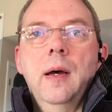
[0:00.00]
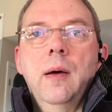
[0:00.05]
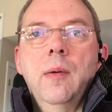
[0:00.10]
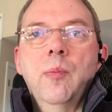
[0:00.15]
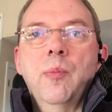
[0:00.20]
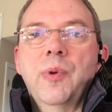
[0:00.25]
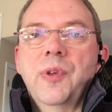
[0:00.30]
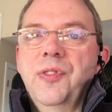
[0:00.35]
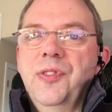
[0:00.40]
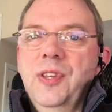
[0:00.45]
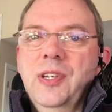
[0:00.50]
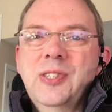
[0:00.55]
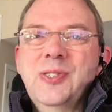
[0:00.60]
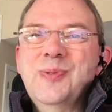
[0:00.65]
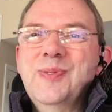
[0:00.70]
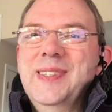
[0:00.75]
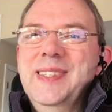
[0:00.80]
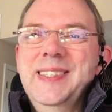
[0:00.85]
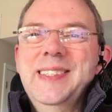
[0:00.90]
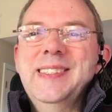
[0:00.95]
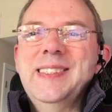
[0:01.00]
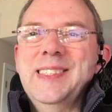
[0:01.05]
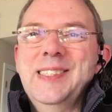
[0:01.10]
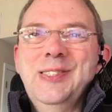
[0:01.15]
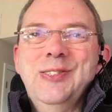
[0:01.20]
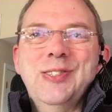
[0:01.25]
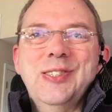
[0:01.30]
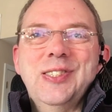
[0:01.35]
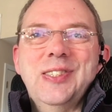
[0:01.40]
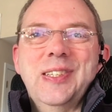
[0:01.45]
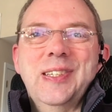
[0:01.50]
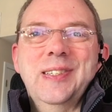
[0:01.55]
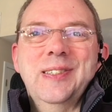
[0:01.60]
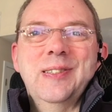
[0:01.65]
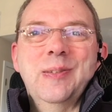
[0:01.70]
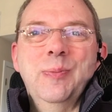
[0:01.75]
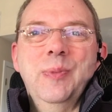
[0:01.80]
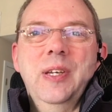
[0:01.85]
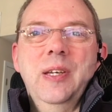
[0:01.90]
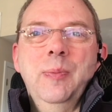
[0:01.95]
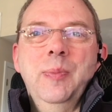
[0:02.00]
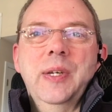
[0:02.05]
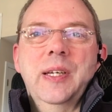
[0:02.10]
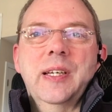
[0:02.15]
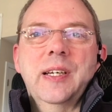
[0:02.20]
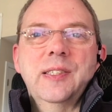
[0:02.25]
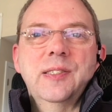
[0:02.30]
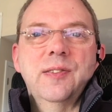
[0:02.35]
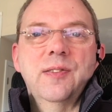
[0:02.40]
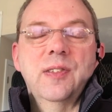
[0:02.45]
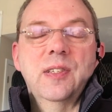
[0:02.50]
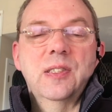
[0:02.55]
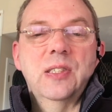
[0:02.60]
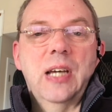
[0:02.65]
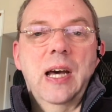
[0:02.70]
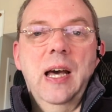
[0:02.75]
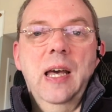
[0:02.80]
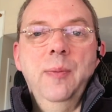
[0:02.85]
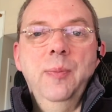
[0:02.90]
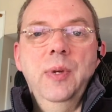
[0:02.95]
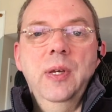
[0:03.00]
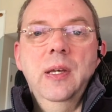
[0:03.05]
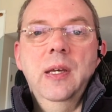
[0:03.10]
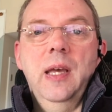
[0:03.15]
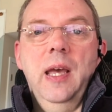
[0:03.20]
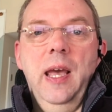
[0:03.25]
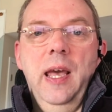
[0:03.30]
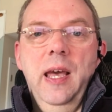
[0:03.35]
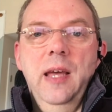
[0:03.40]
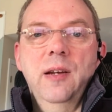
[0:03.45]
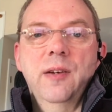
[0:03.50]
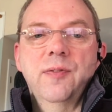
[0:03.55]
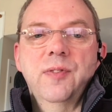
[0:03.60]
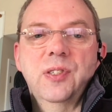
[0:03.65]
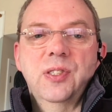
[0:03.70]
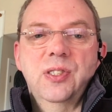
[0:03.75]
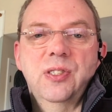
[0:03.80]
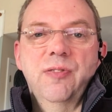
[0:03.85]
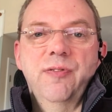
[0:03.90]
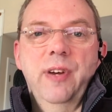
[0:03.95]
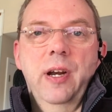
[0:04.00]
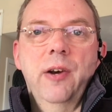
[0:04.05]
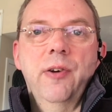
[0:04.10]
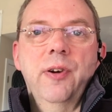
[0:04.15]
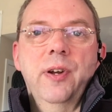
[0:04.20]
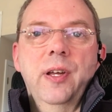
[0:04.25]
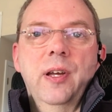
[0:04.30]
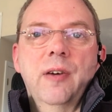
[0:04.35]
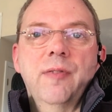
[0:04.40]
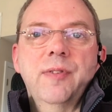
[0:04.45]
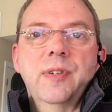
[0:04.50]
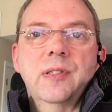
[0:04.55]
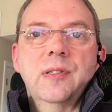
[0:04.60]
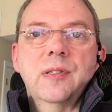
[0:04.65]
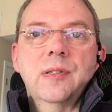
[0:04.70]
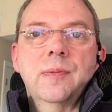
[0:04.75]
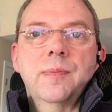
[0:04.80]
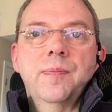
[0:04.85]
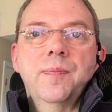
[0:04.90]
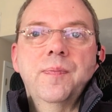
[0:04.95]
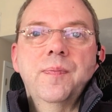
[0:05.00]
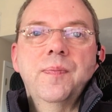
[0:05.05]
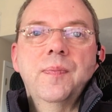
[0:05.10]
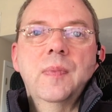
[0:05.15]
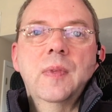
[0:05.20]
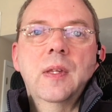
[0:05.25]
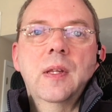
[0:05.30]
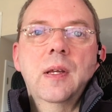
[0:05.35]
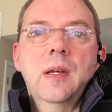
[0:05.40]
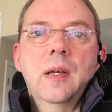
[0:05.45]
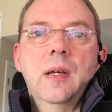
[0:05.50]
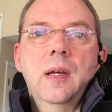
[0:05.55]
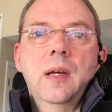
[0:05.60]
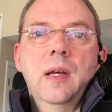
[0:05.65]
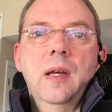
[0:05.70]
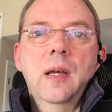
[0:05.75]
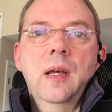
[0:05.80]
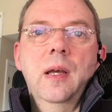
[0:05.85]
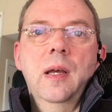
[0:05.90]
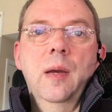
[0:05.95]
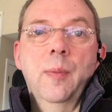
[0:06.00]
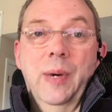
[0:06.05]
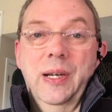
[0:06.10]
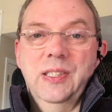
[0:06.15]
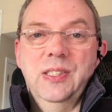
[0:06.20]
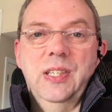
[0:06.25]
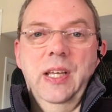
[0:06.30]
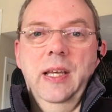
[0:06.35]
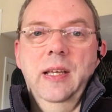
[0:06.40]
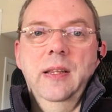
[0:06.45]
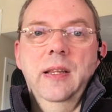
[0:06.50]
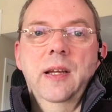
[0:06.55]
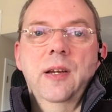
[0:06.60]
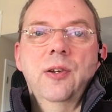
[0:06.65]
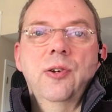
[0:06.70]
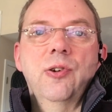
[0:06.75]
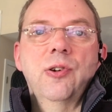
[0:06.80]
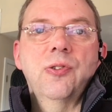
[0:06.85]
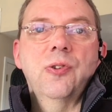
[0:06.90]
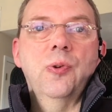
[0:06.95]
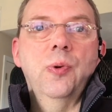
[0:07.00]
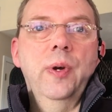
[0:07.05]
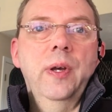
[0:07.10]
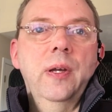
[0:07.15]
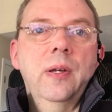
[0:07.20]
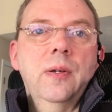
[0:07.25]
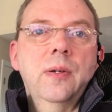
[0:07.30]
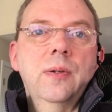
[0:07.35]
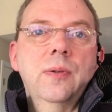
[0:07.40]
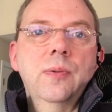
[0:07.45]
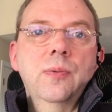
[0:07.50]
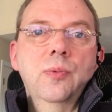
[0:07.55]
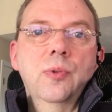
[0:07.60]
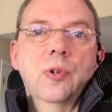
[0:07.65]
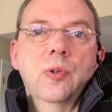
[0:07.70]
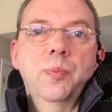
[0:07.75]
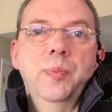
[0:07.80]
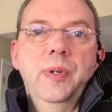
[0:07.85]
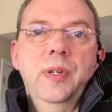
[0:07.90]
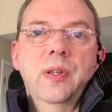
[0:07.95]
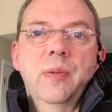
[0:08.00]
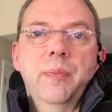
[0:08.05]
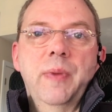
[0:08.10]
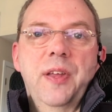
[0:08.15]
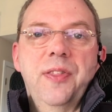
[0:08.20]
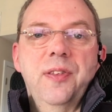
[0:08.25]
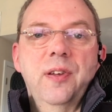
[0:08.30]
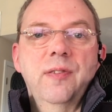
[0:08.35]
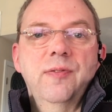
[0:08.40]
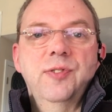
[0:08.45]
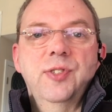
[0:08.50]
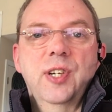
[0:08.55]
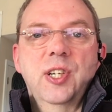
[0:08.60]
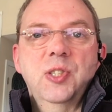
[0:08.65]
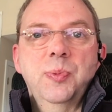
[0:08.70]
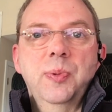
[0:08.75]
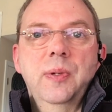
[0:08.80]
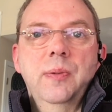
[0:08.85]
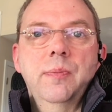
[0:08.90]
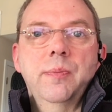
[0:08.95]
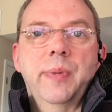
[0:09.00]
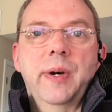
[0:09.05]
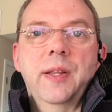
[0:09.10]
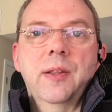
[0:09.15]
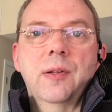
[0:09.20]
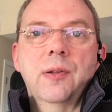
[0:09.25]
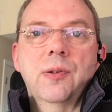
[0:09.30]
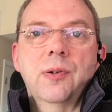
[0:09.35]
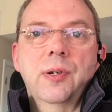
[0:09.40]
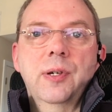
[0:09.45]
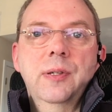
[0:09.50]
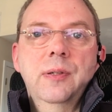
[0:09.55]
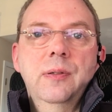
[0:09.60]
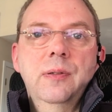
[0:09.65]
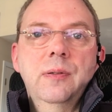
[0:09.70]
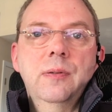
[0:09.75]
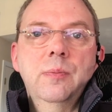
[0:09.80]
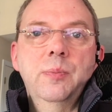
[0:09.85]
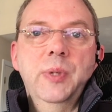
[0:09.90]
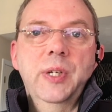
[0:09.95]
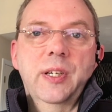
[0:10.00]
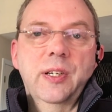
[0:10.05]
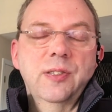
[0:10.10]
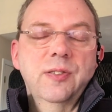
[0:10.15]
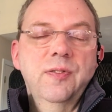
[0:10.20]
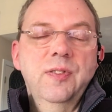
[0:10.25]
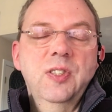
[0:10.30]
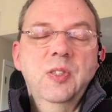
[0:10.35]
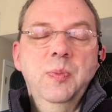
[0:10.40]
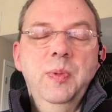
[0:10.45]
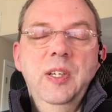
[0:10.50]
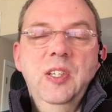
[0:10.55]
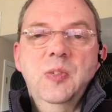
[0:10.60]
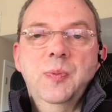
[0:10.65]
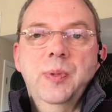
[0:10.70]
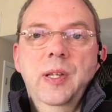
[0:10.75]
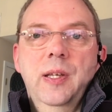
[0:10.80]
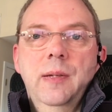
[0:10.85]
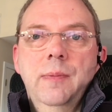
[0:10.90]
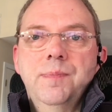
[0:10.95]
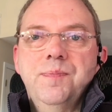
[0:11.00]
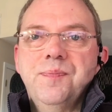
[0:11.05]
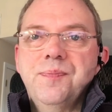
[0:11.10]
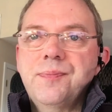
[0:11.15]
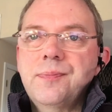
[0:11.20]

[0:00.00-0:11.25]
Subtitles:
But this one is interesting to me because of the timing and of the severity of it. Am I saying that an earthquake will be the method of judgment by the Lord because of this peace plan?